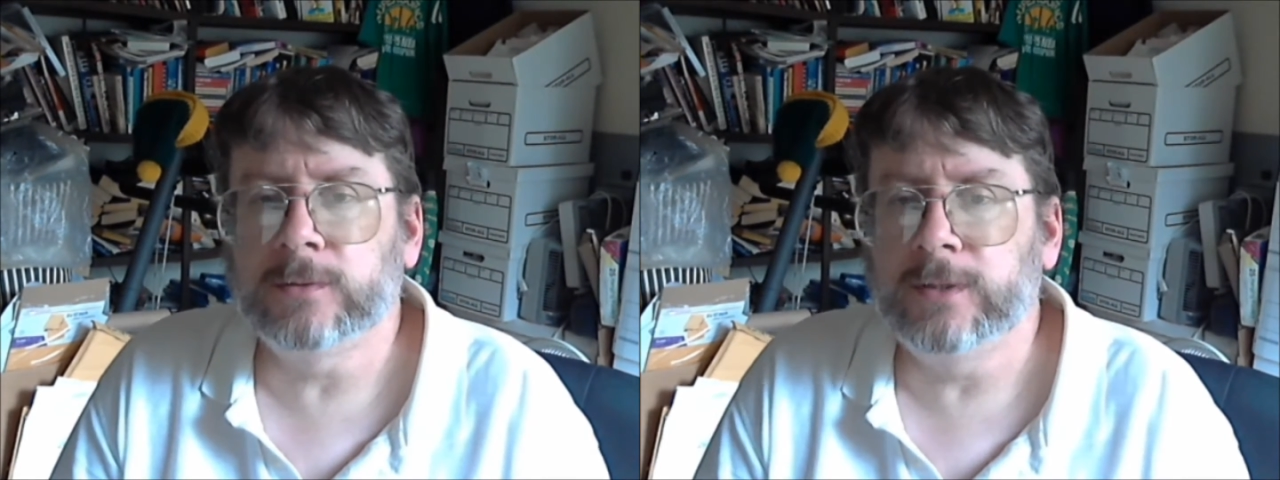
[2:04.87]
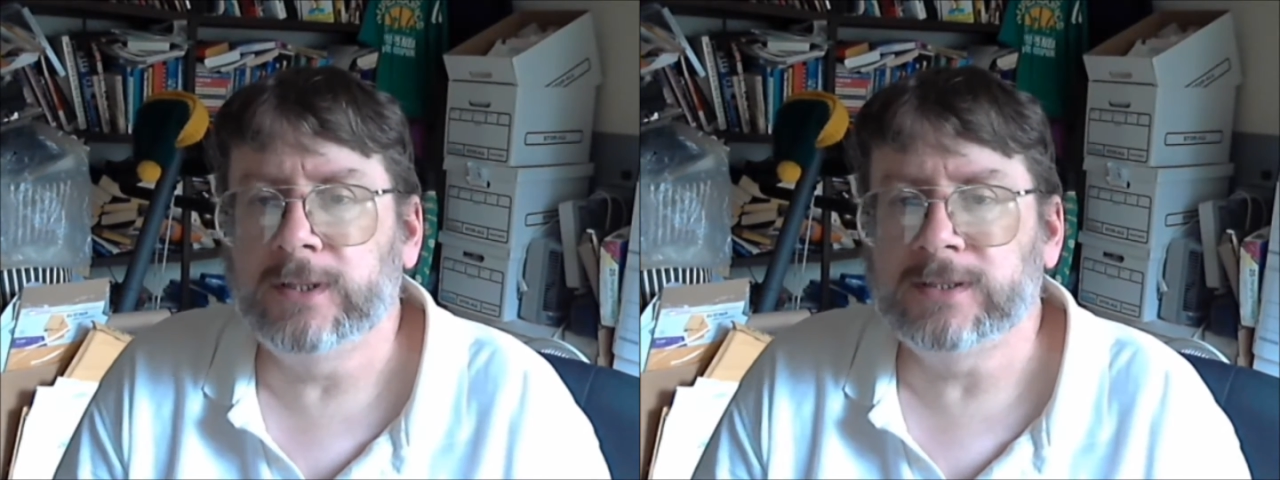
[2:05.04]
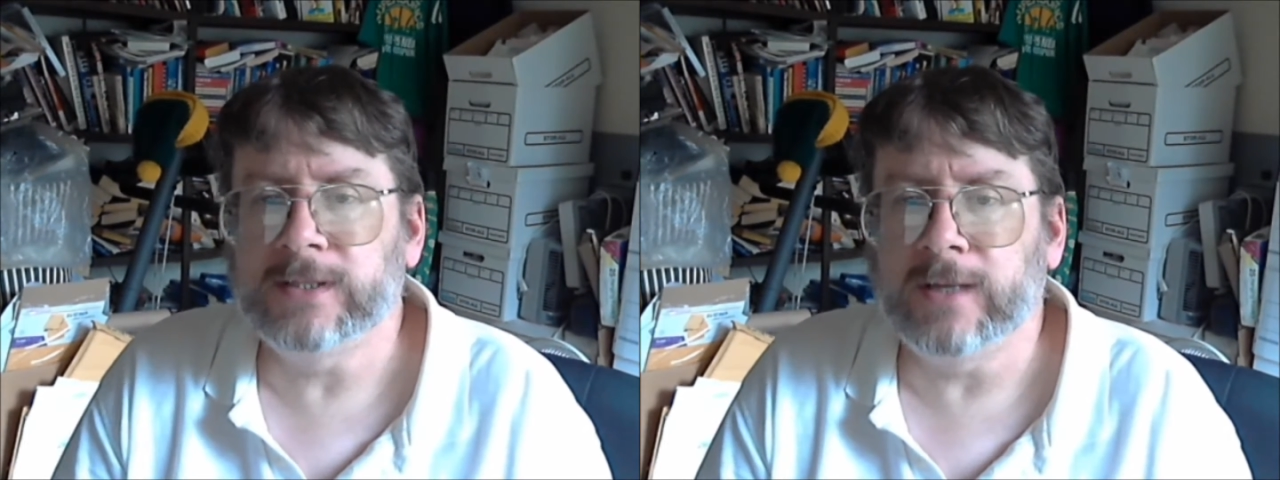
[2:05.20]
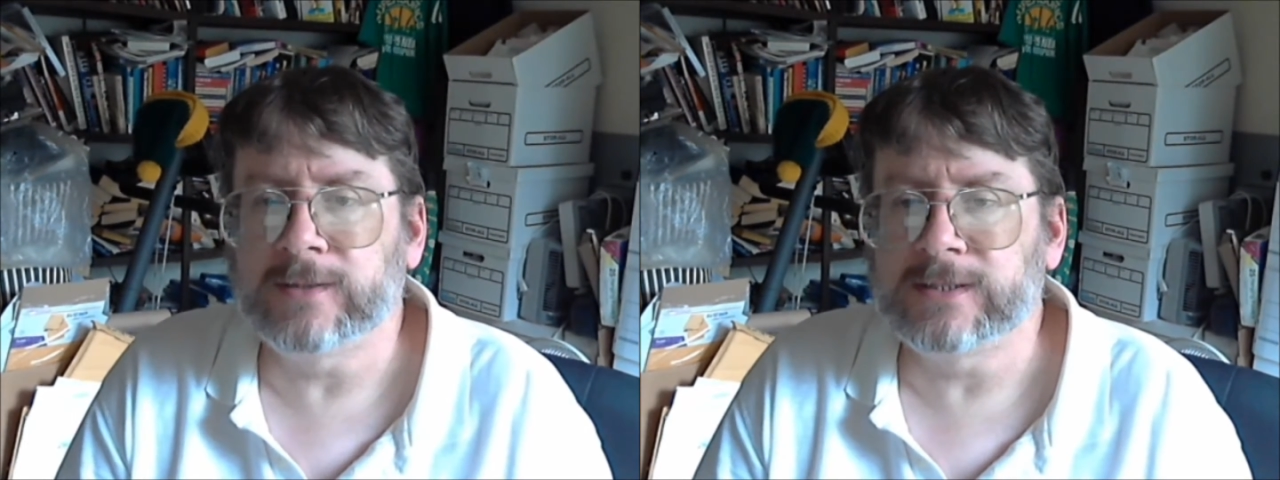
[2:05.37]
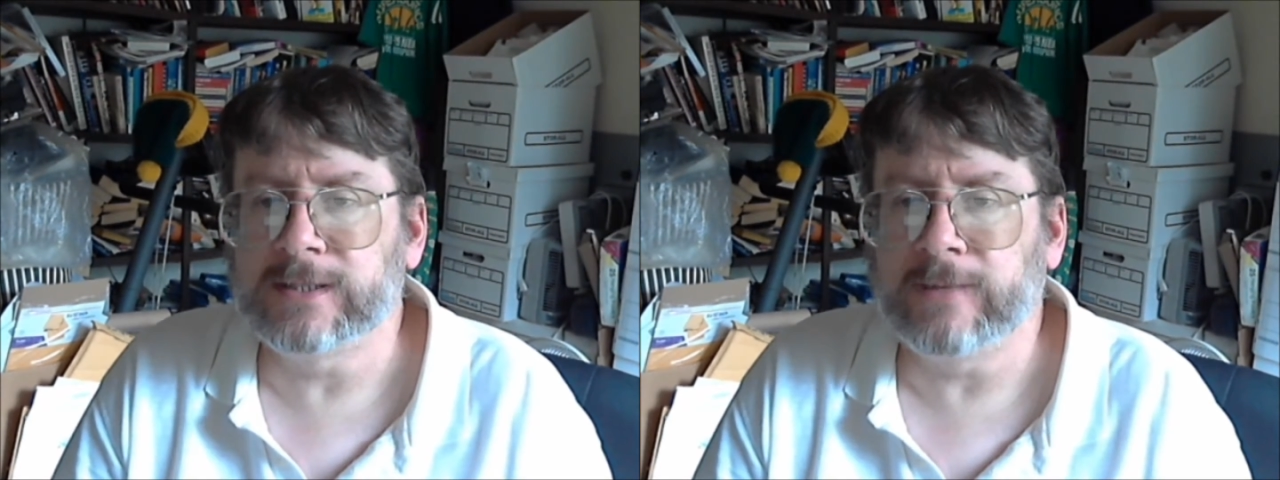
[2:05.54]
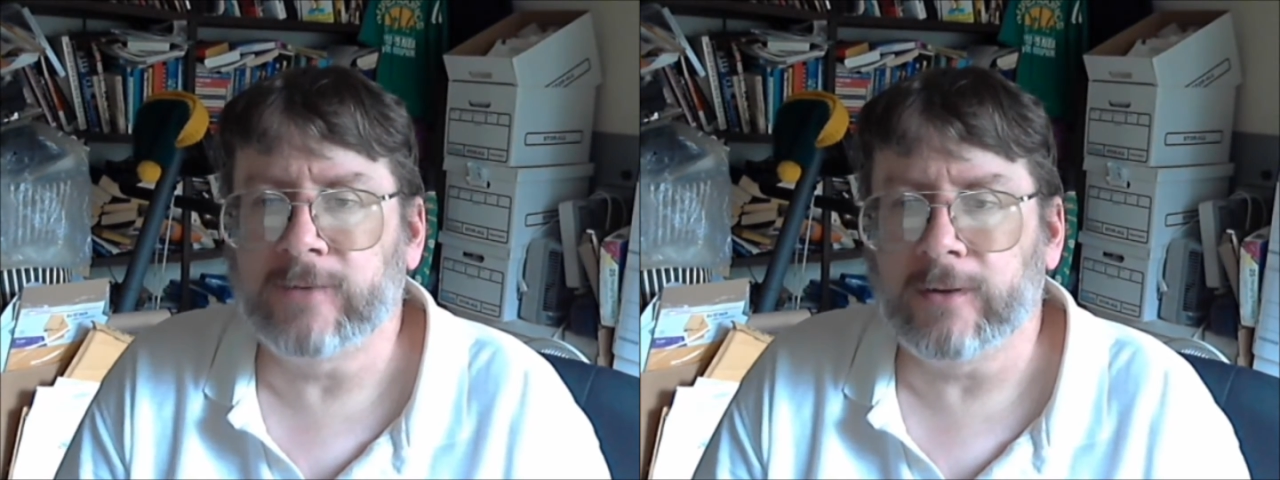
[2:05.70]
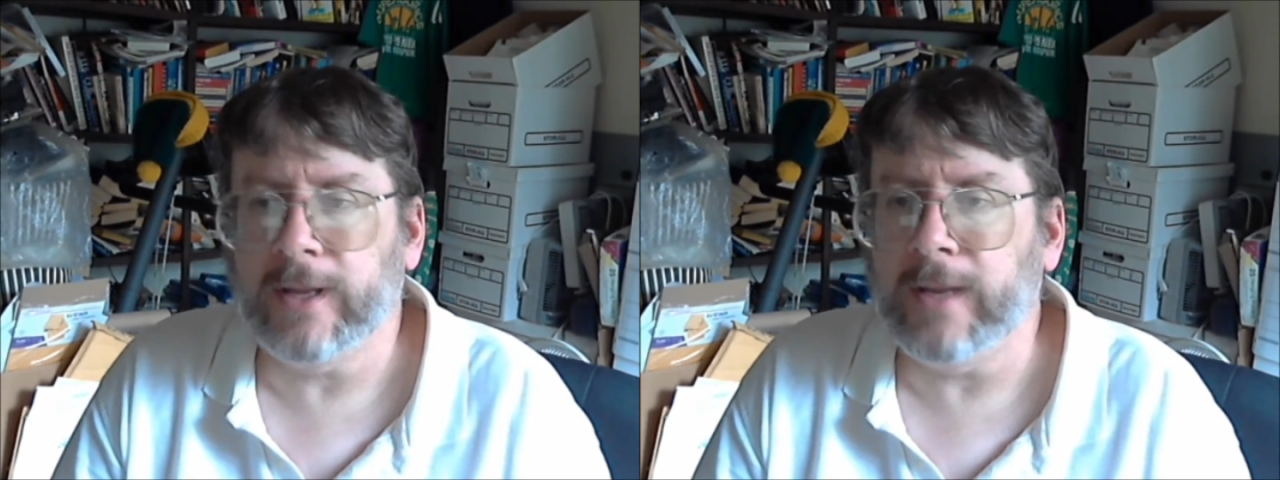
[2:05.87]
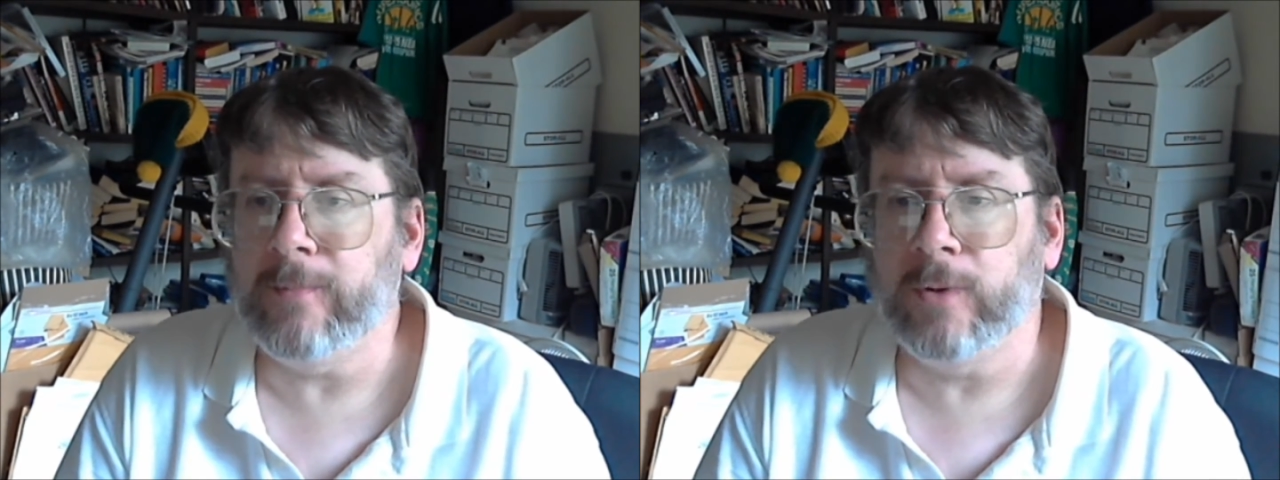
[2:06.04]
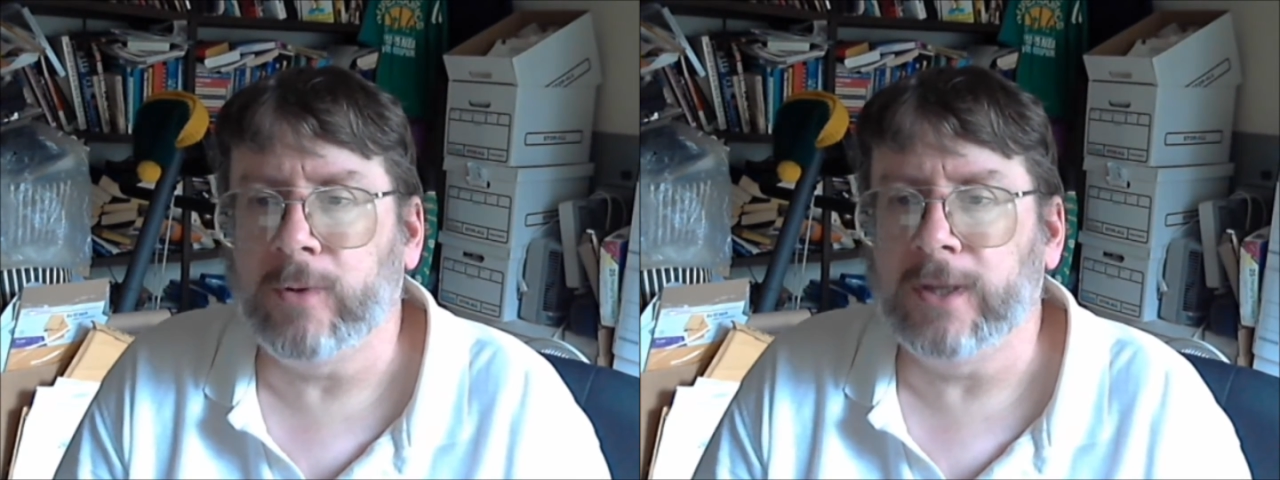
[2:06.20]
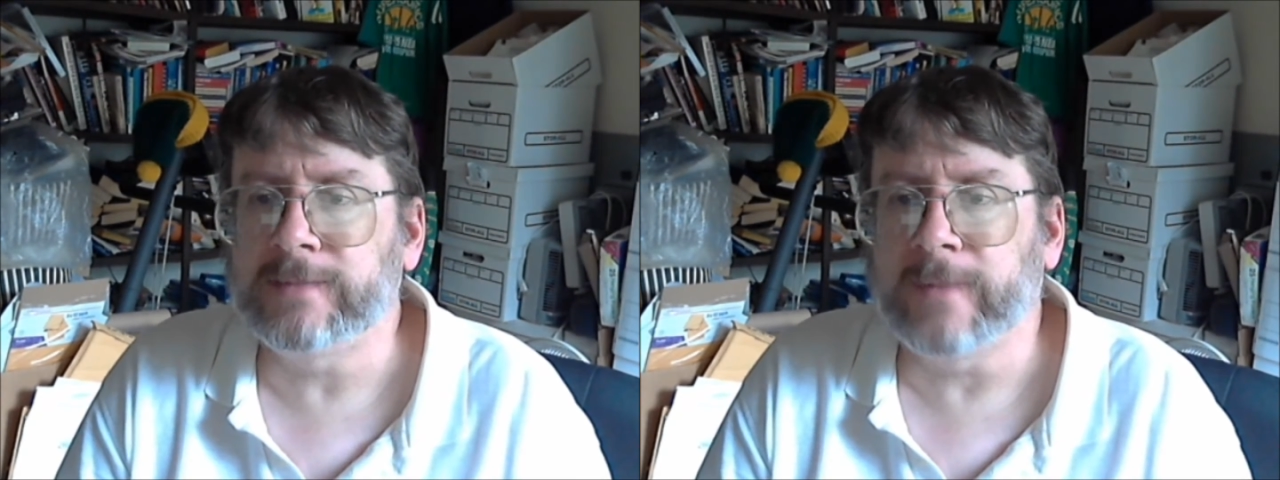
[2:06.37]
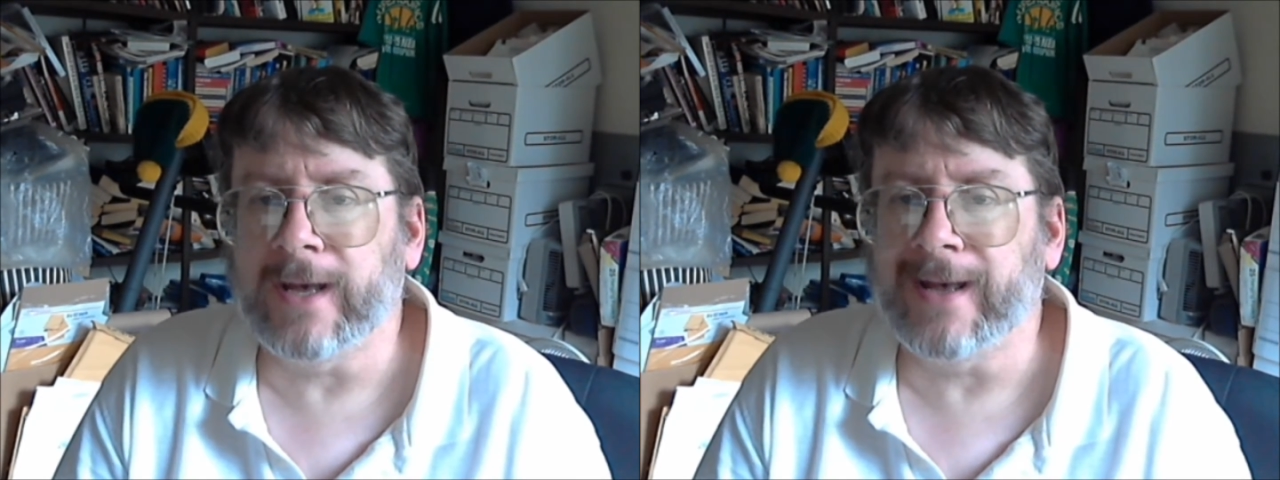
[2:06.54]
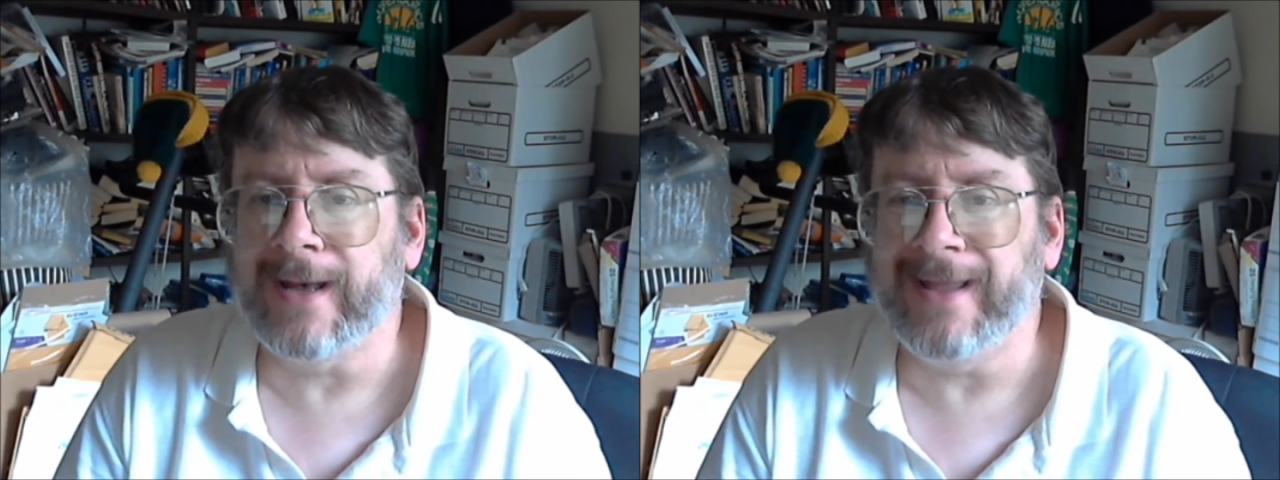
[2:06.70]
He's now 7 or 8 points
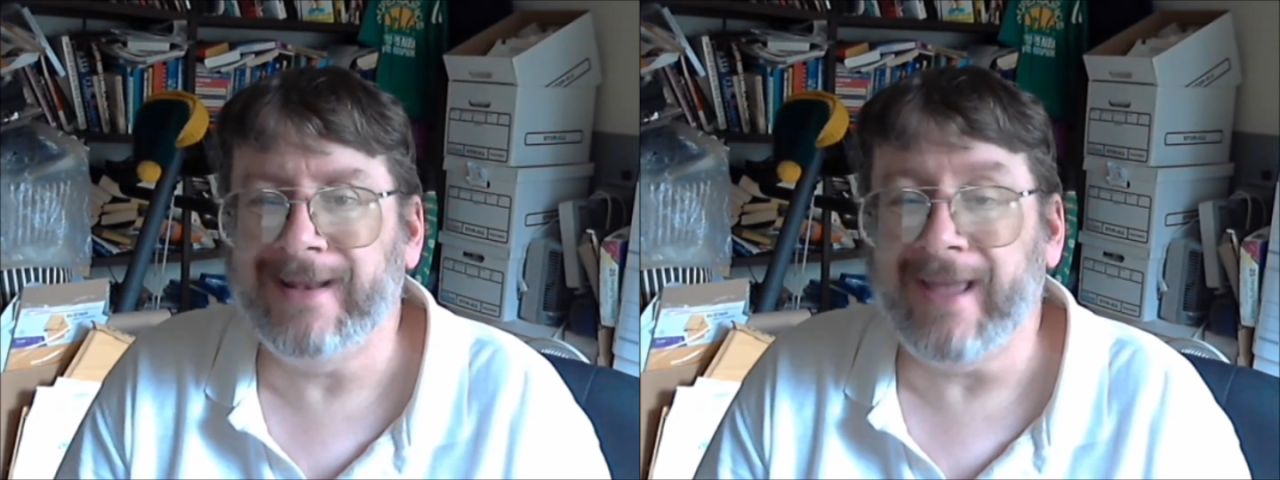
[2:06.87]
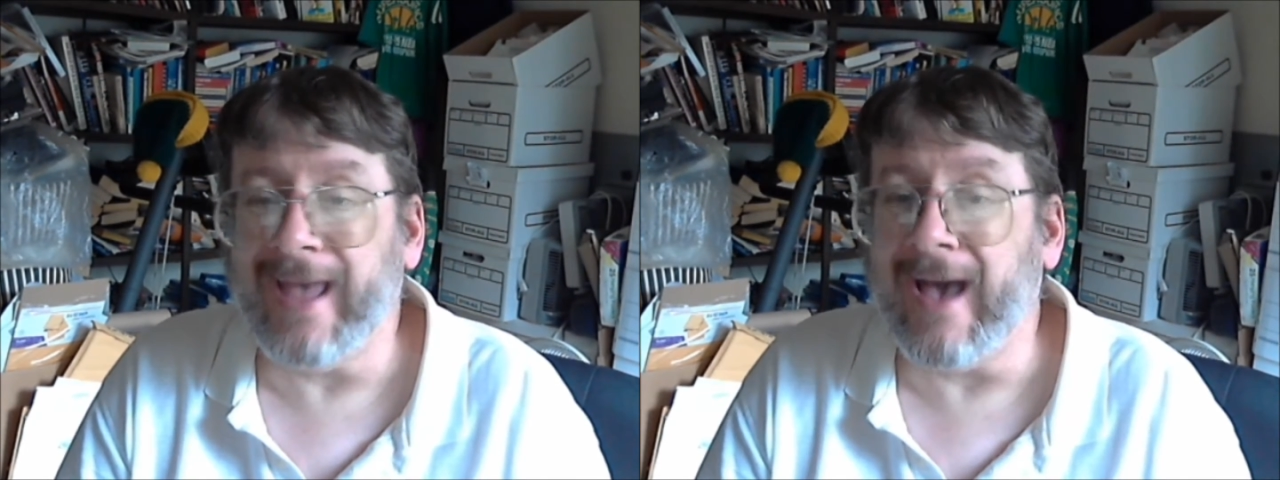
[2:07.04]
behind